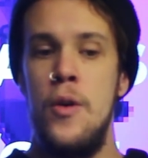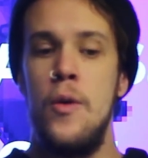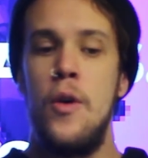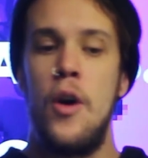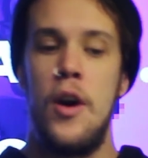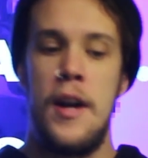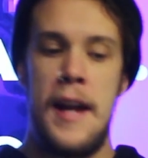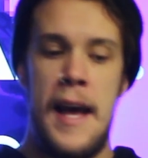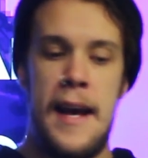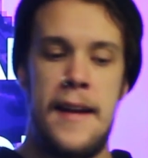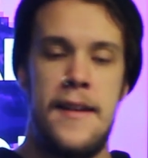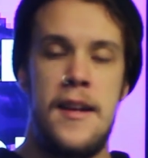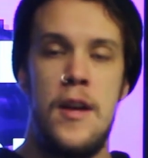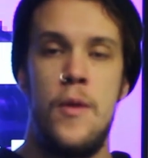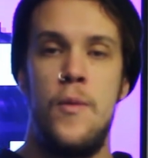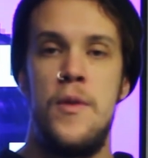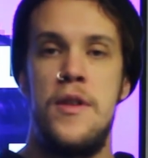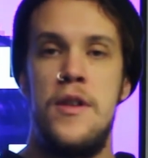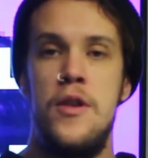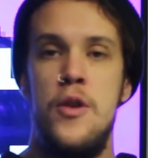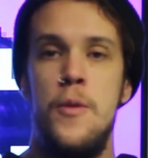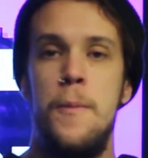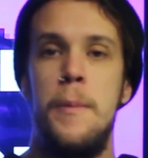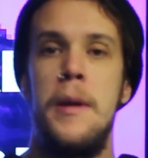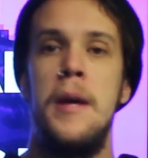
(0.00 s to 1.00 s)
connecting
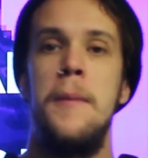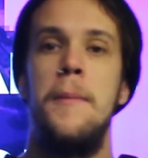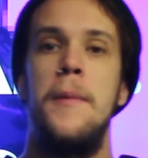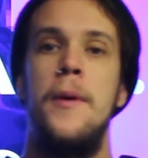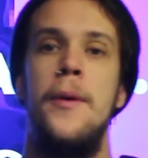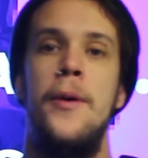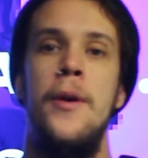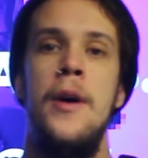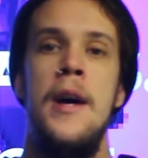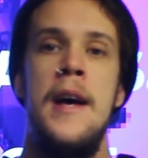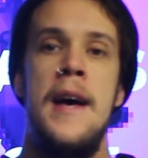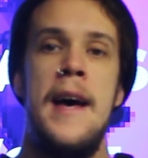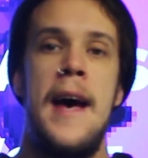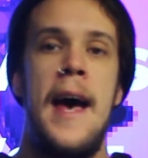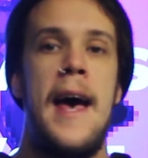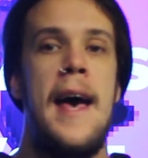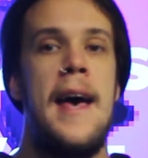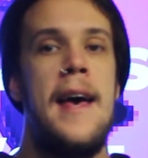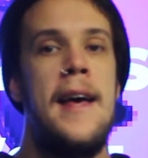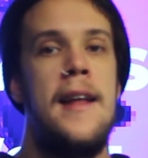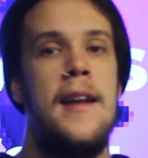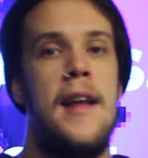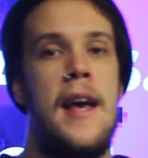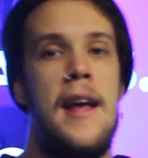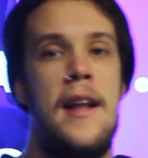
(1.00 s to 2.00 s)
with new people
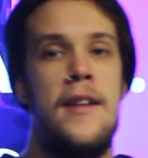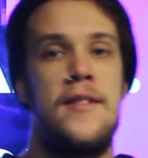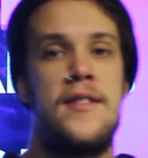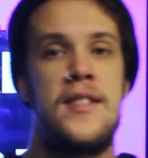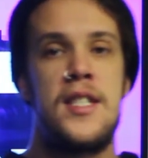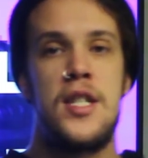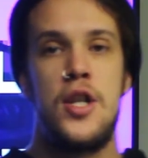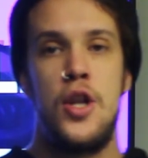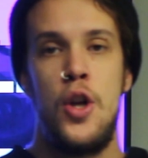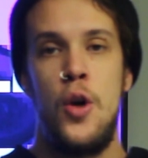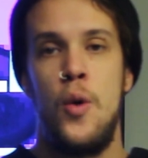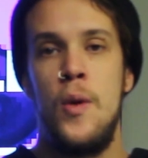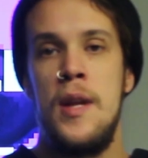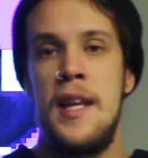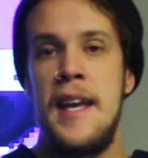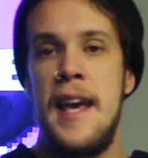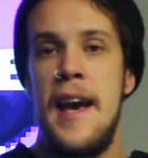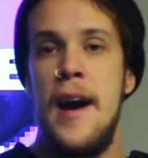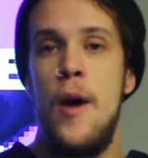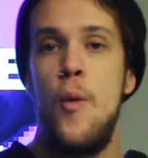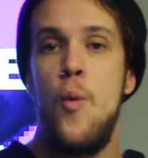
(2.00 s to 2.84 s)
and slowly